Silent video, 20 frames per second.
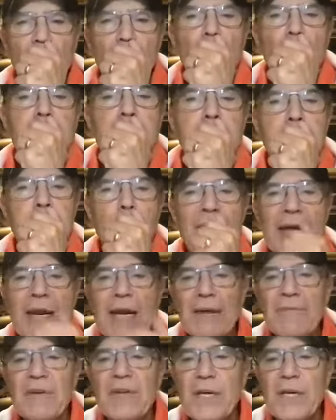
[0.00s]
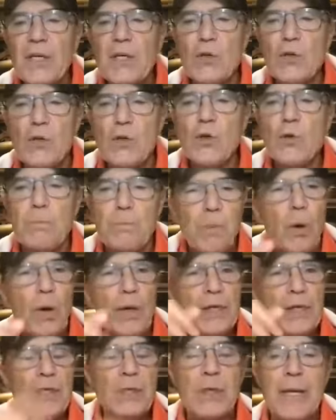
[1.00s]
That everything you do
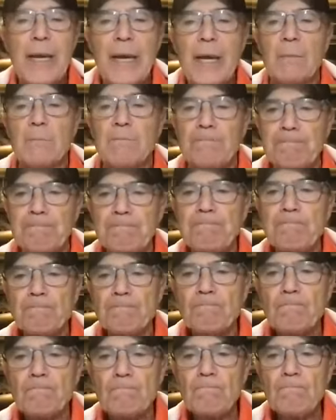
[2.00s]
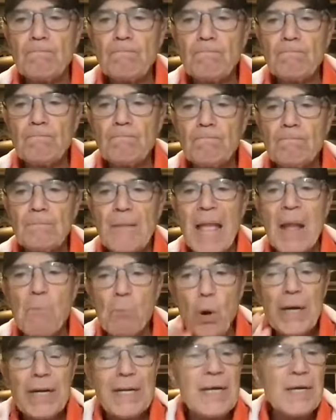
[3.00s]
points to him and
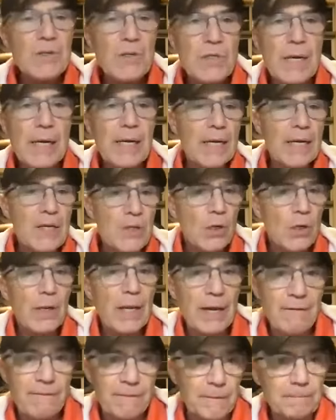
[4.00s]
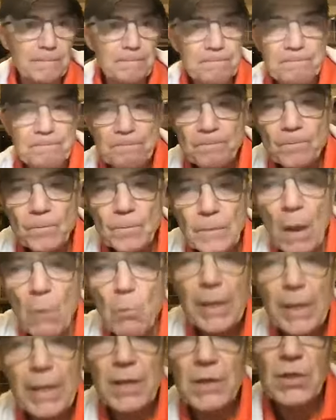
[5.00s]
what he has done in your life and
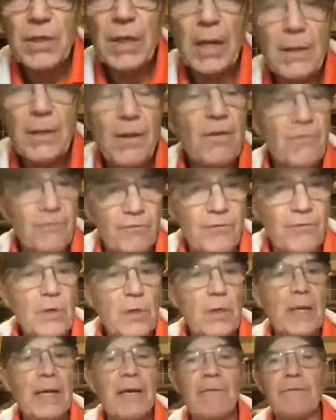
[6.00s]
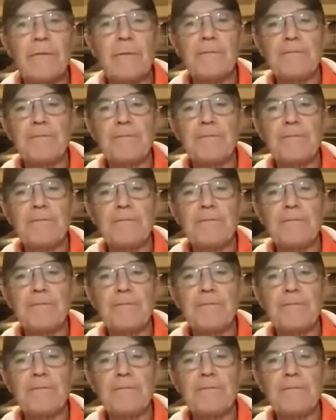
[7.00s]
what he has done through your life.